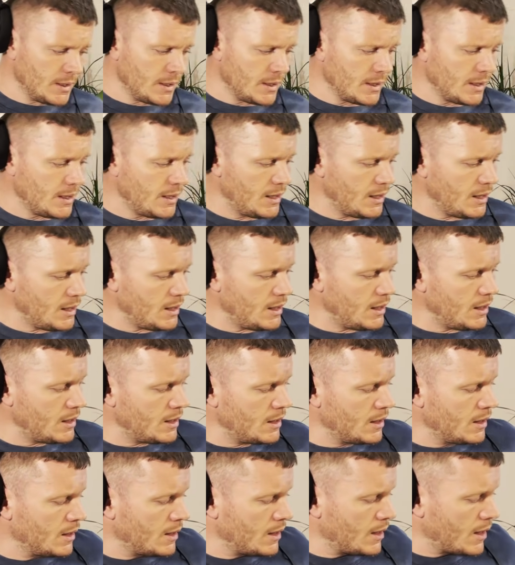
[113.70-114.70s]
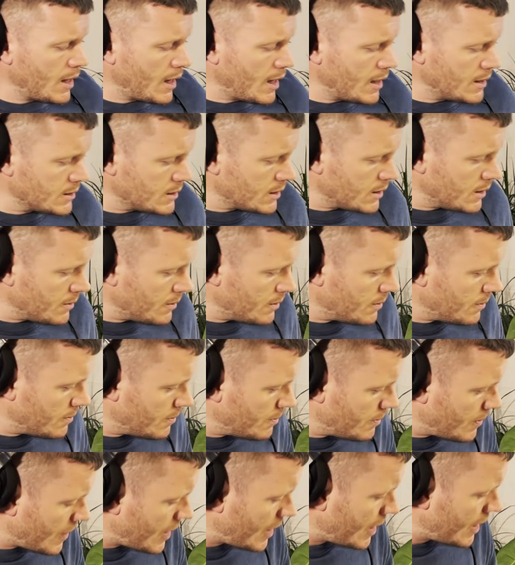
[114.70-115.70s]
he, as a
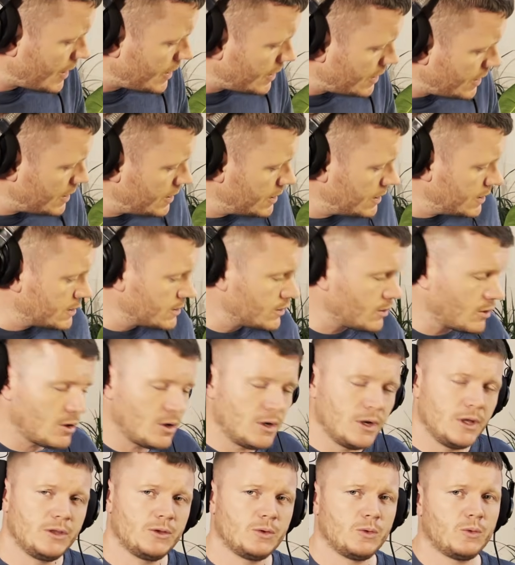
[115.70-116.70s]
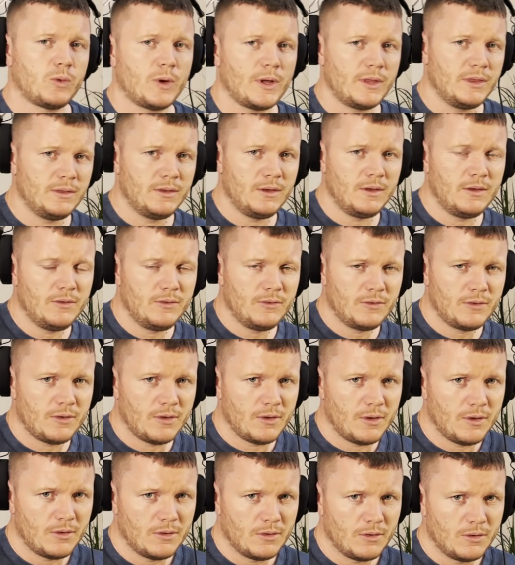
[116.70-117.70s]
man in his early 20s
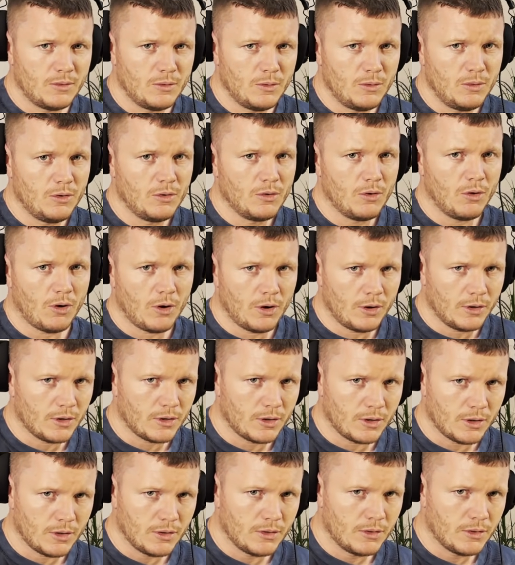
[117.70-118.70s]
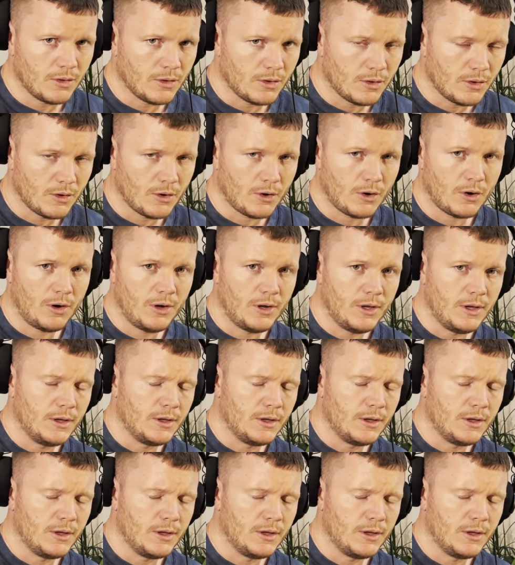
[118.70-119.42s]
in New York in the early